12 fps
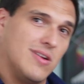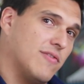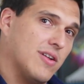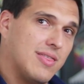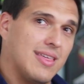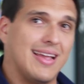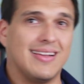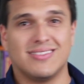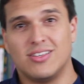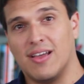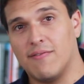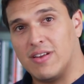different things,
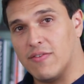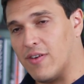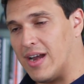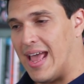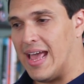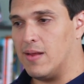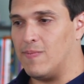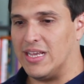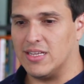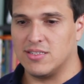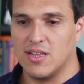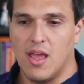and you have different
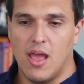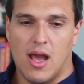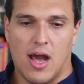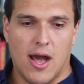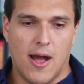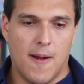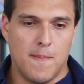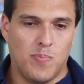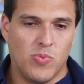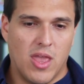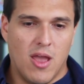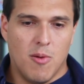enemies. Um,
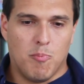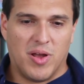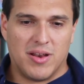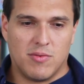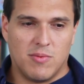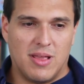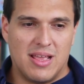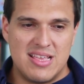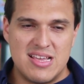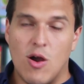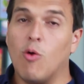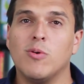but
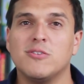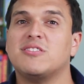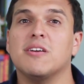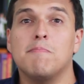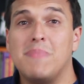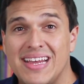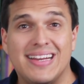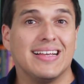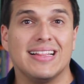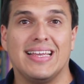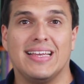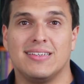almost
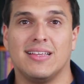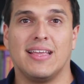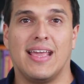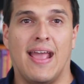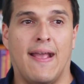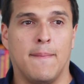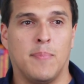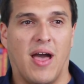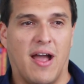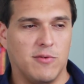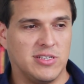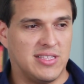immediately into the game,
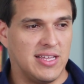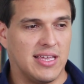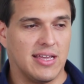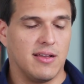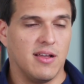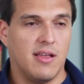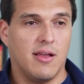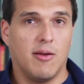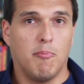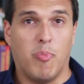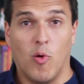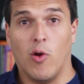I was thinking,
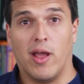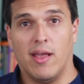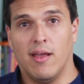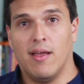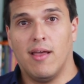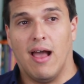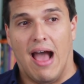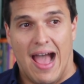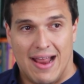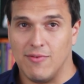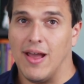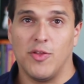boy,
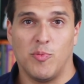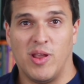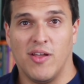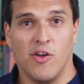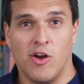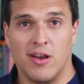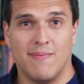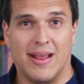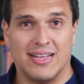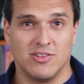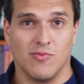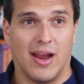I'd rather be on the Haunted
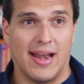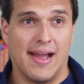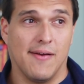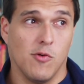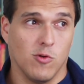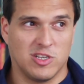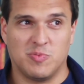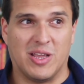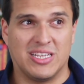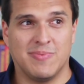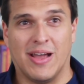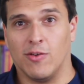Mansion right now, or
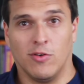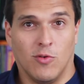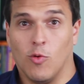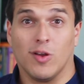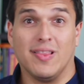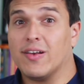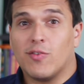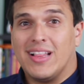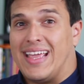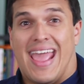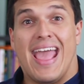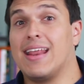Space Mountain, or
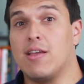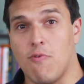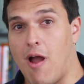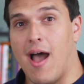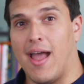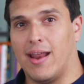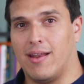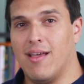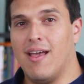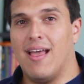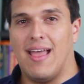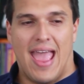literally any ride.
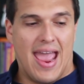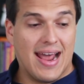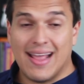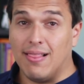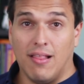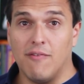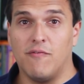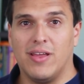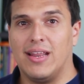And I love